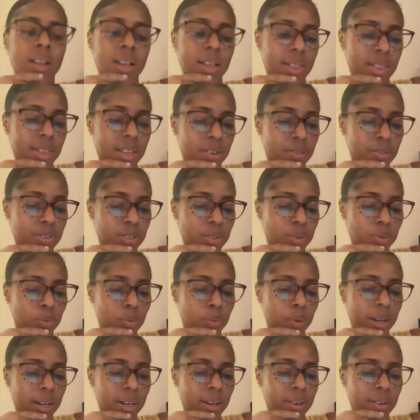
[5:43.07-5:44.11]
there is
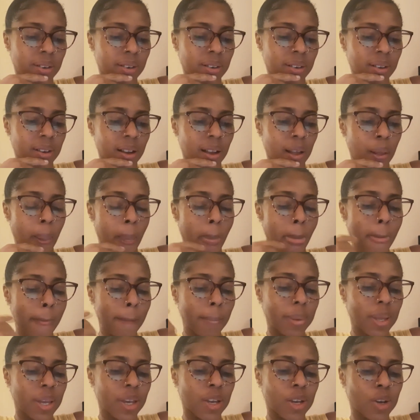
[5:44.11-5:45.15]
where
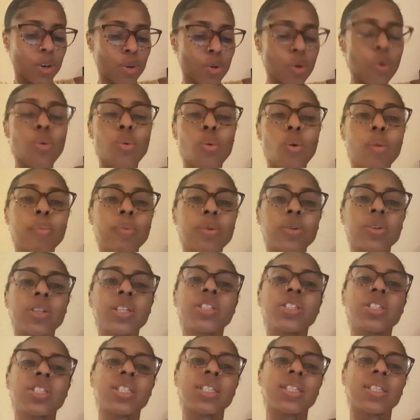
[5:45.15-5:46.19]
the
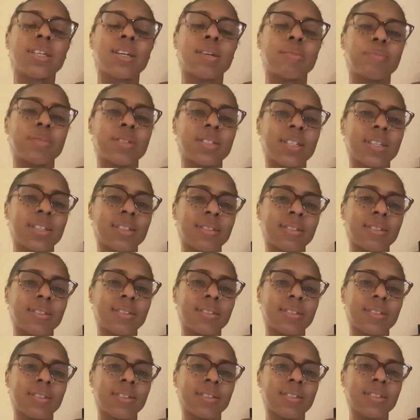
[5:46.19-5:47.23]
cooperation comes in
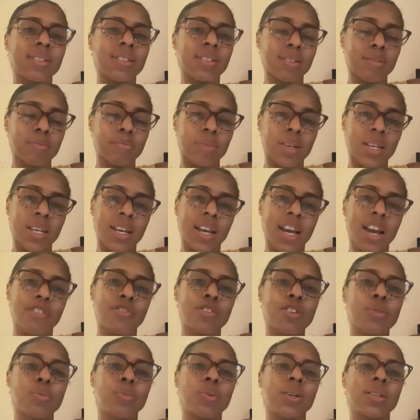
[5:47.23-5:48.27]
to make
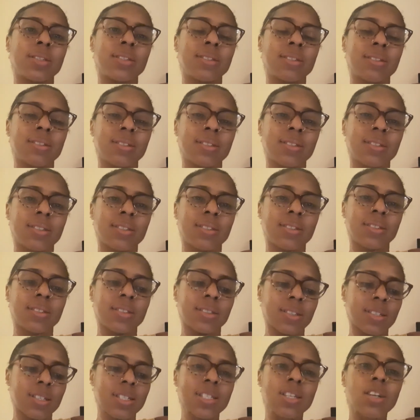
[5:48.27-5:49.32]
everyone
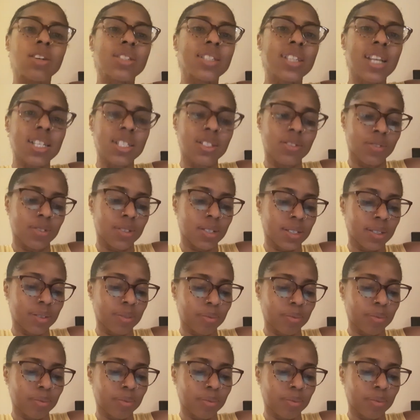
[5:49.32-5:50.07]
successful.